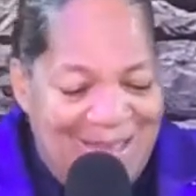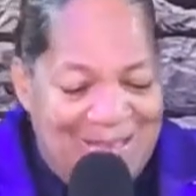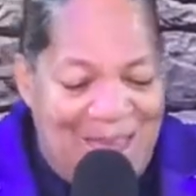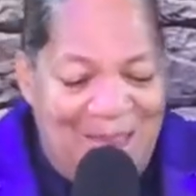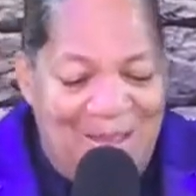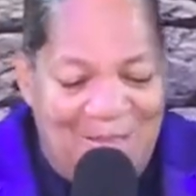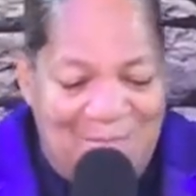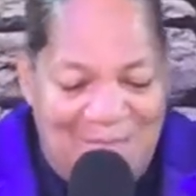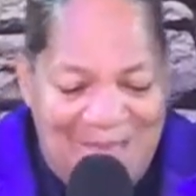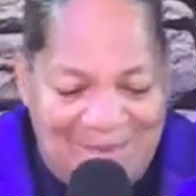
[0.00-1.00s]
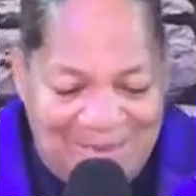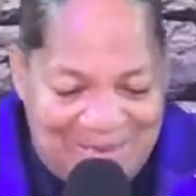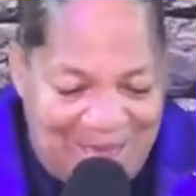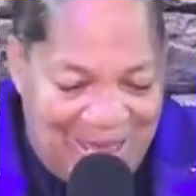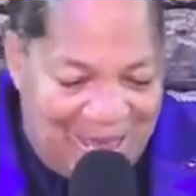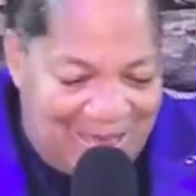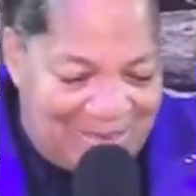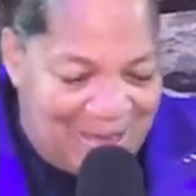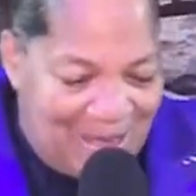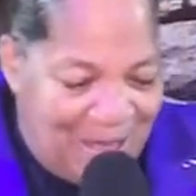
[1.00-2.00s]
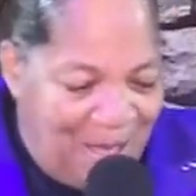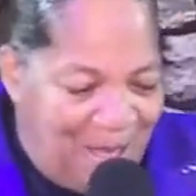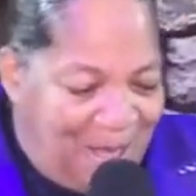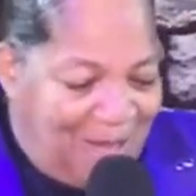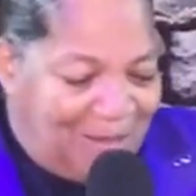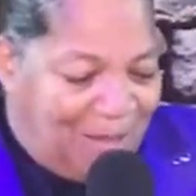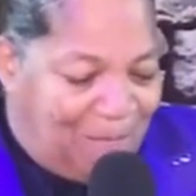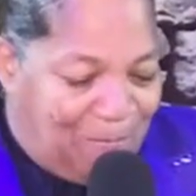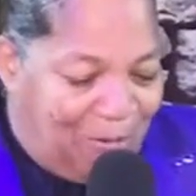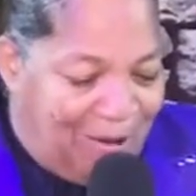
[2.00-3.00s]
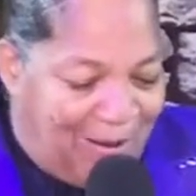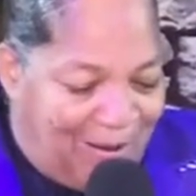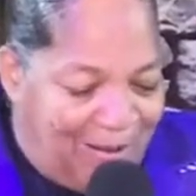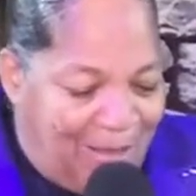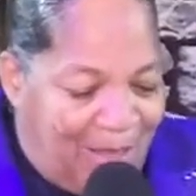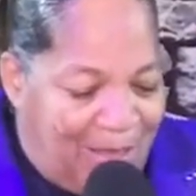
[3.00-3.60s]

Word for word: Title of the message is the prayer.